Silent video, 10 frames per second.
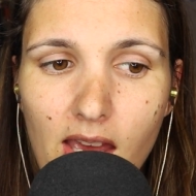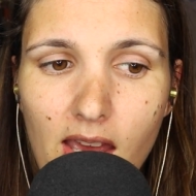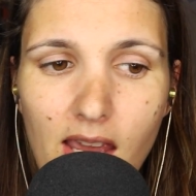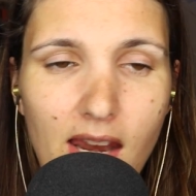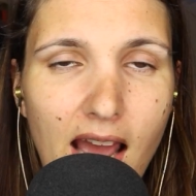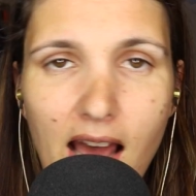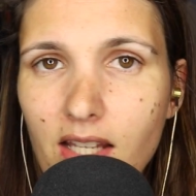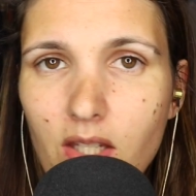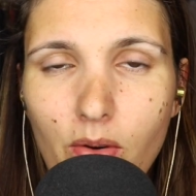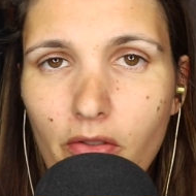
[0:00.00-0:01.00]
It had
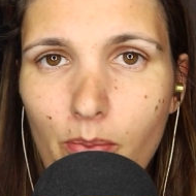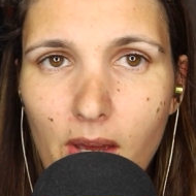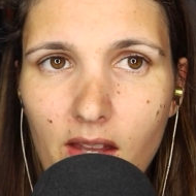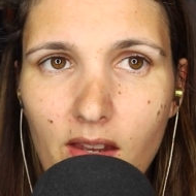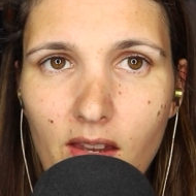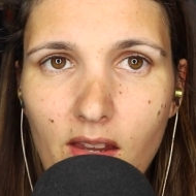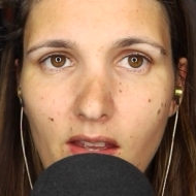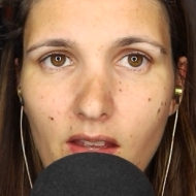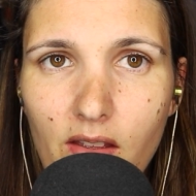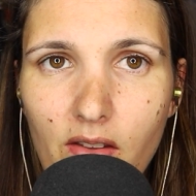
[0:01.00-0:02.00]
to have been
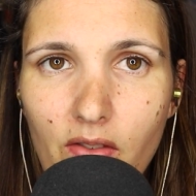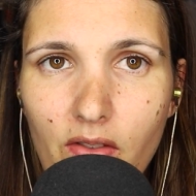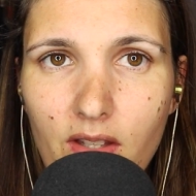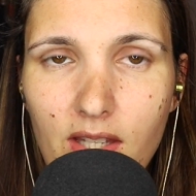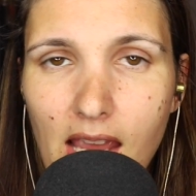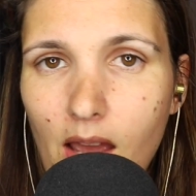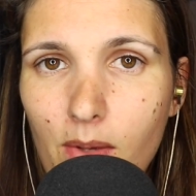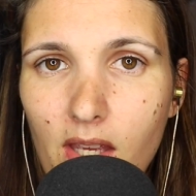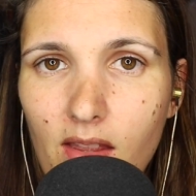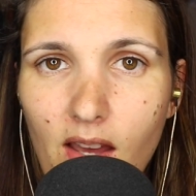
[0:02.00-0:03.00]

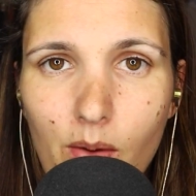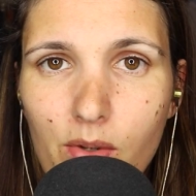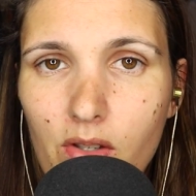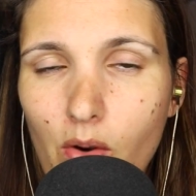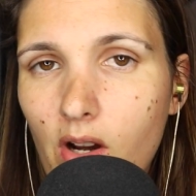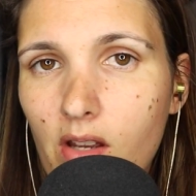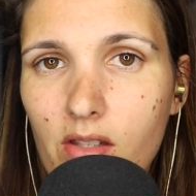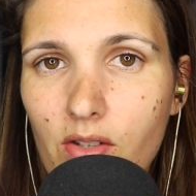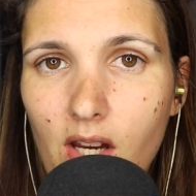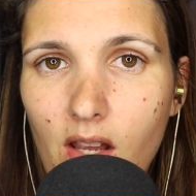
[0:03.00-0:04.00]
Tammy that was
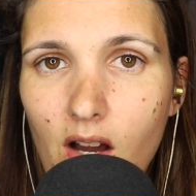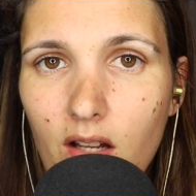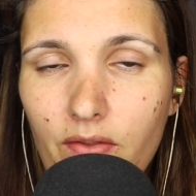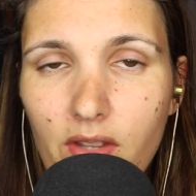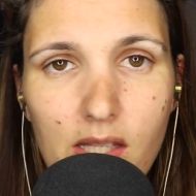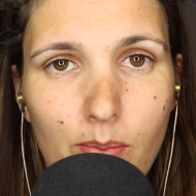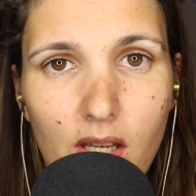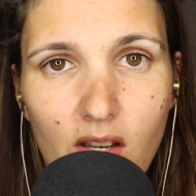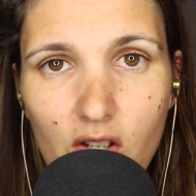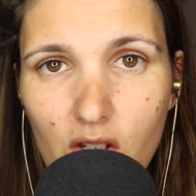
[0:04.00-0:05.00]
orchestrating all of this
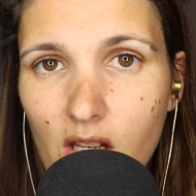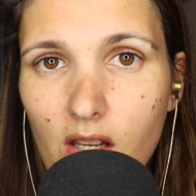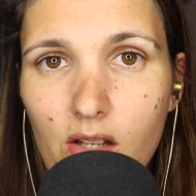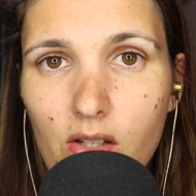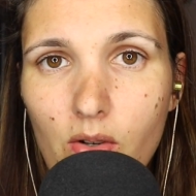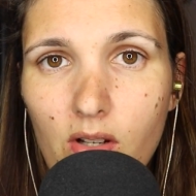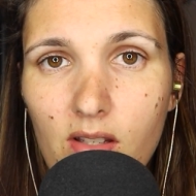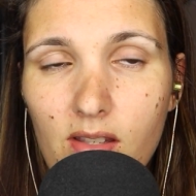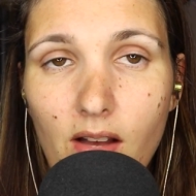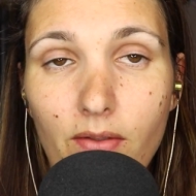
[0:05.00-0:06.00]
because she controlled his
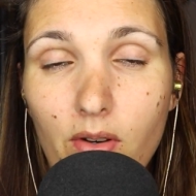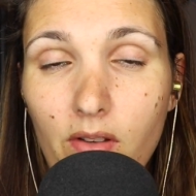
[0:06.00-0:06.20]
cell phone.